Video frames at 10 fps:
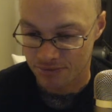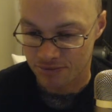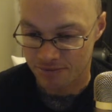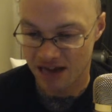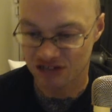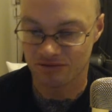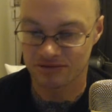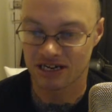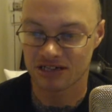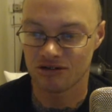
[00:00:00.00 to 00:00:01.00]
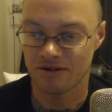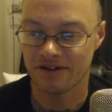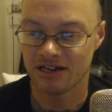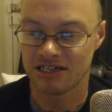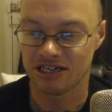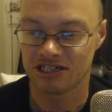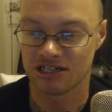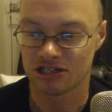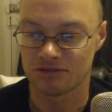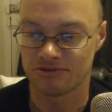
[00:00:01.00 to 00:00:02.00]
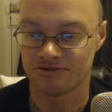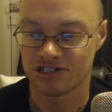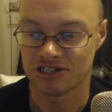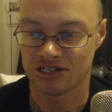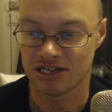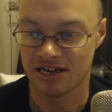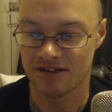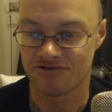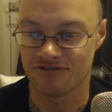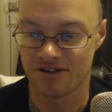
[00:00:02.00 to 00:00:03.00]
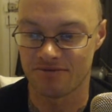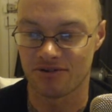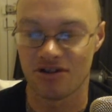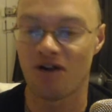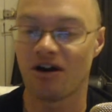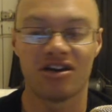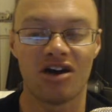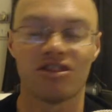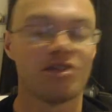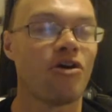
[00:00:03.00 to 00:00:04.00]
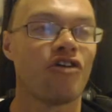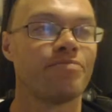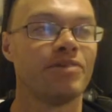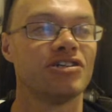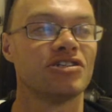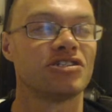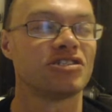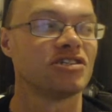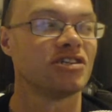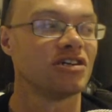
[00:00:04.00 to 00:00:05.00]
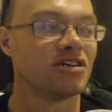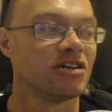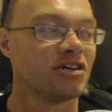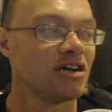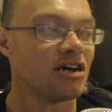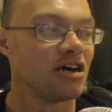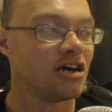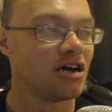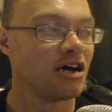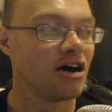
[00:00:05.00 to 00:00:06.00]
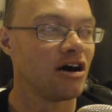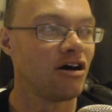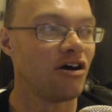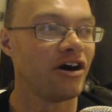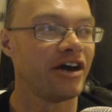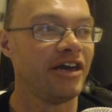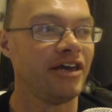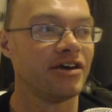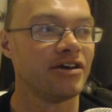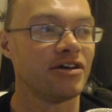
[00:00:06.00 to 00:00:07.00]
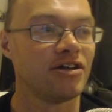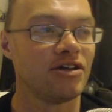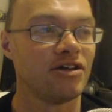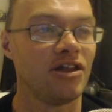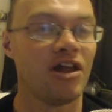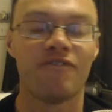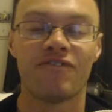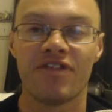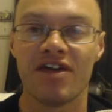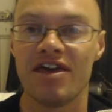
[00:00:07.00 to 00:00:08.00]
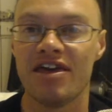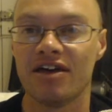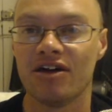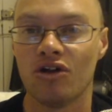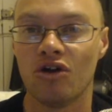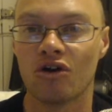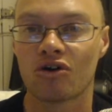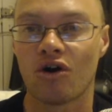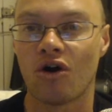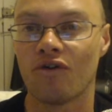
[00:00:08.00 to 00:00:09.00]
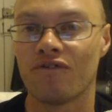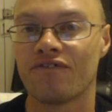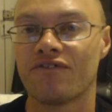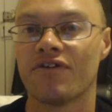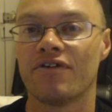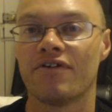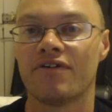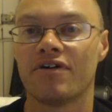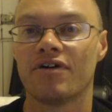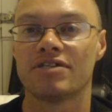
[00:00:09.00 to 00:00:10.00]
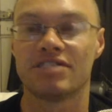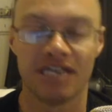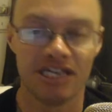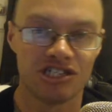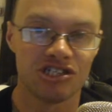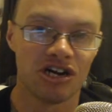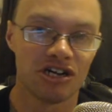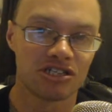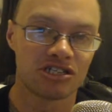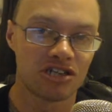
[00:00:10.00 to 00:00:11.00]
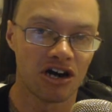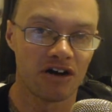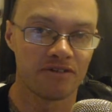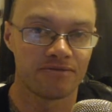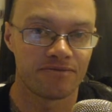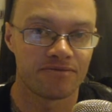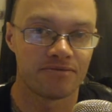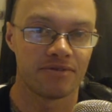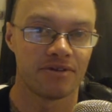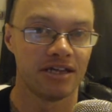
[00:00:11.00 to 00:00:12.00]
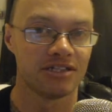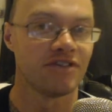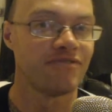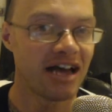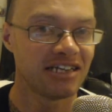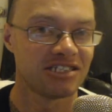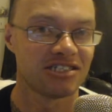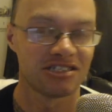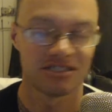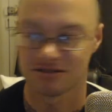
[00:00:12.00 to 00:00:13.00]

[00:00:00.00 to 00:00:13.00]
Max from saying, do you have any t-shirts with sleeves, Stephen? No, I cut them off because I love the look of t-shirts cut into vests.